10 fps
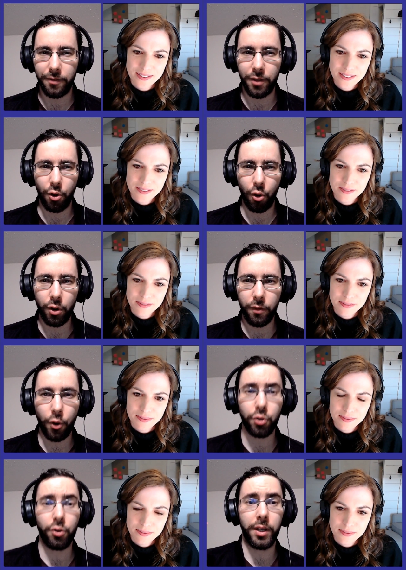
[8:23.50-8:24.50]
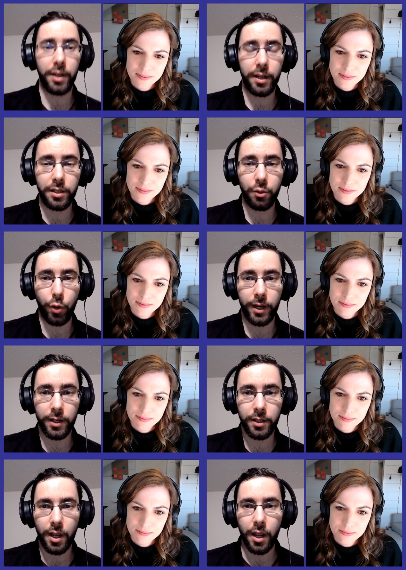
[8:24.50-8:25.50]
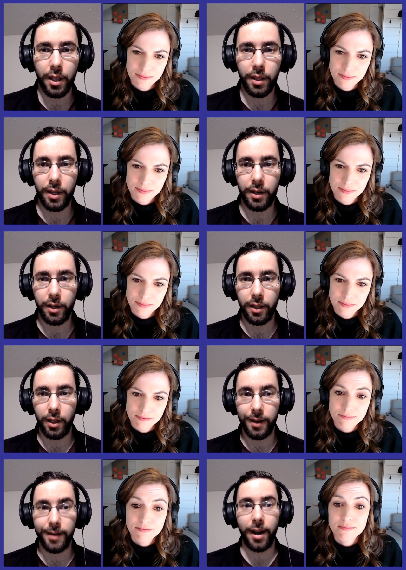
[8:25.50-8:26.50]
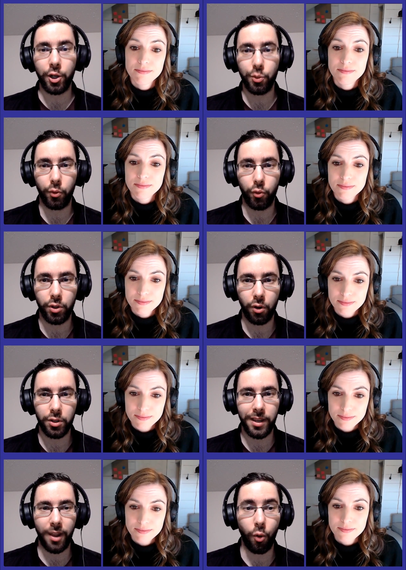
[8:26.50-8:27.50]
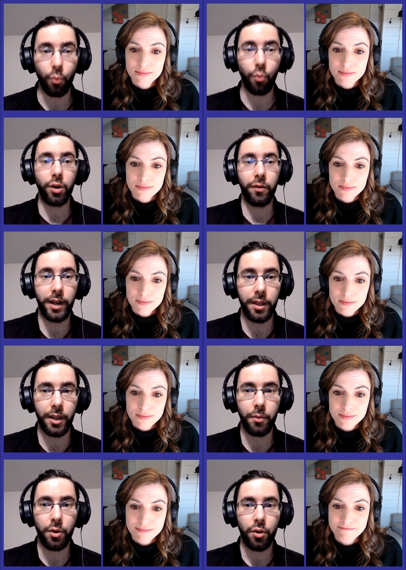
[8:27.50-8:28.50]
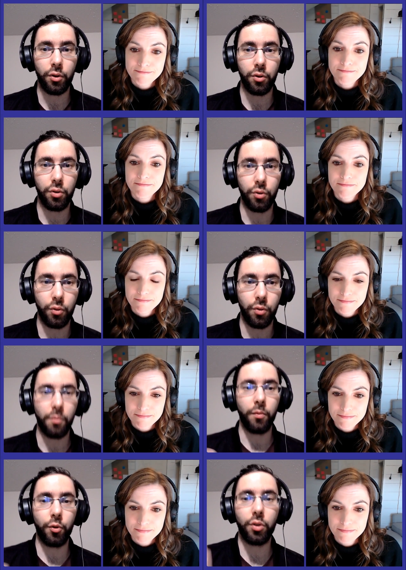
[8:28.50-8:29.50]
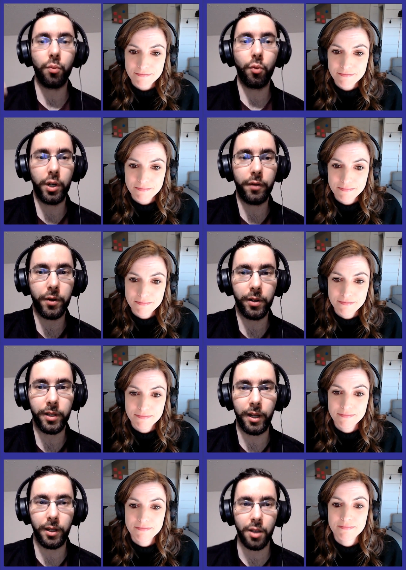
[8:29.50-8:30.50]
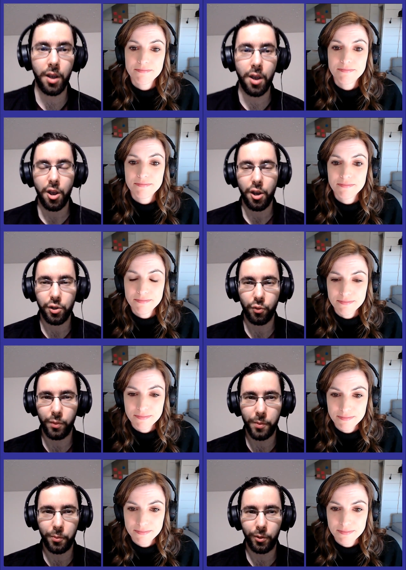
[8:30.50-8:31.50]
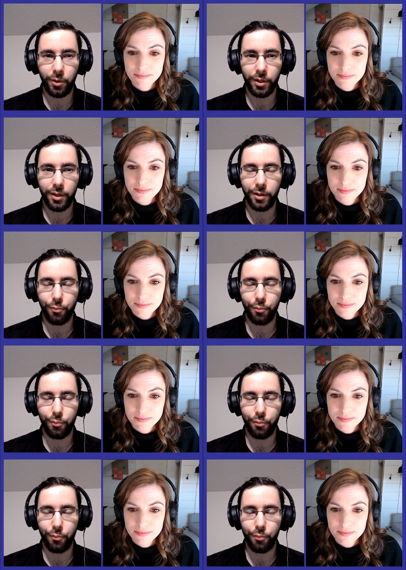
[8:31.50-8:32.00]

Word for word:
Speaker 1: if they only focused on the easy wins, then they'll get tangible results and that will motivate them to do the more difficult things. So when people